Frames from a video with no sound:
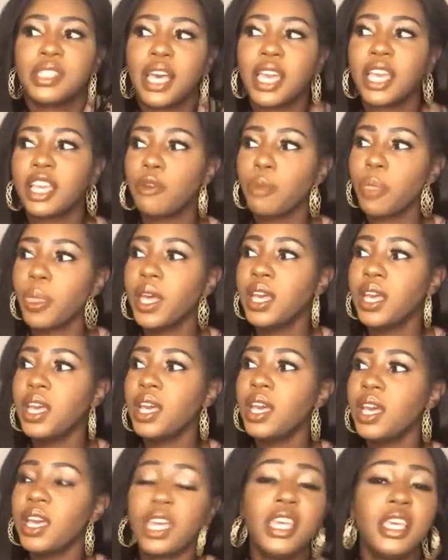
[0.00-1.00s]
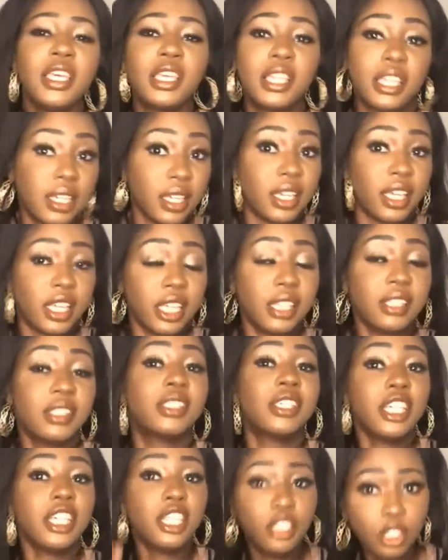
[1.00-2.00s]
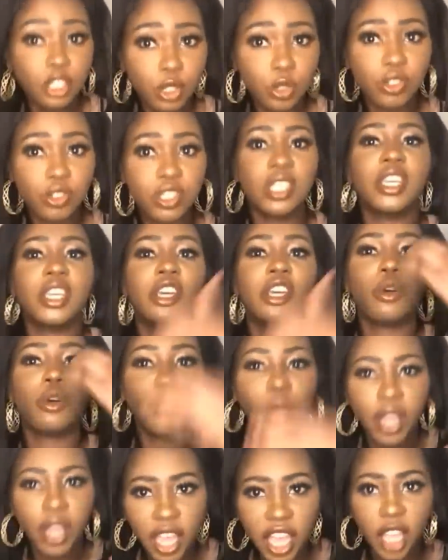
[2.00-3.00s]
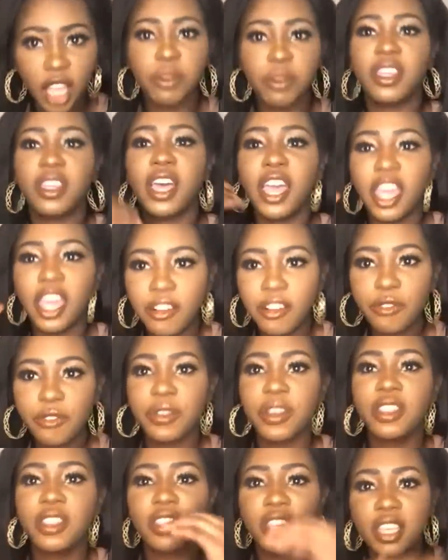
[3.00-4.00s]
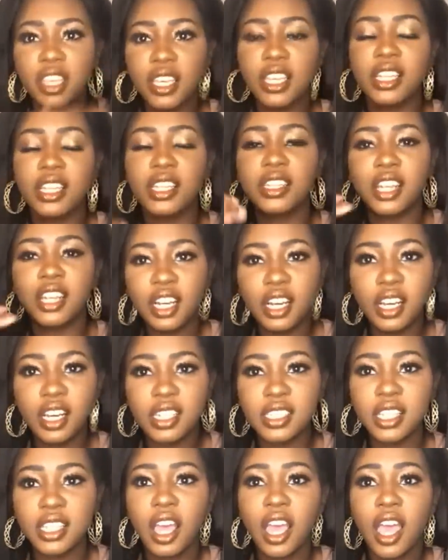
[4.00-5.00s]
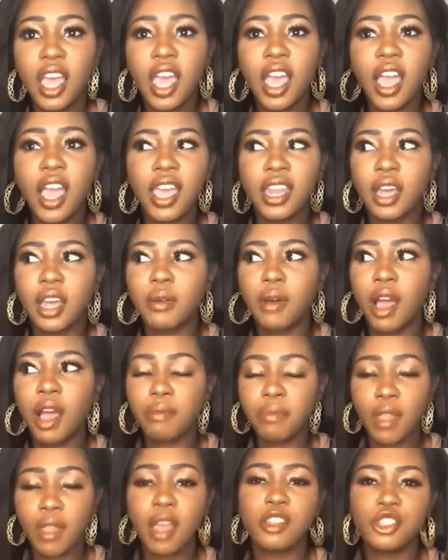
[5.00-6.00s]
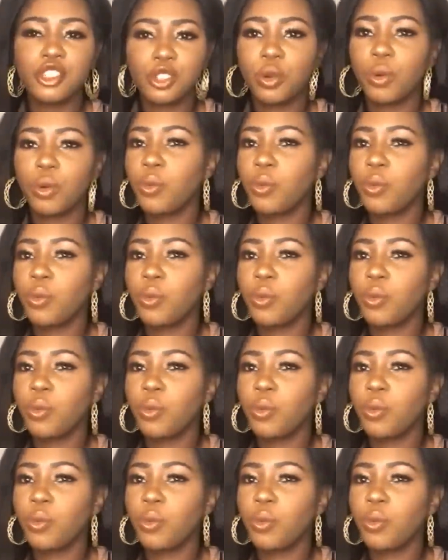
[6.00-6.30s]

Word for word: like he continues to get away with everything he does, and I'm not sure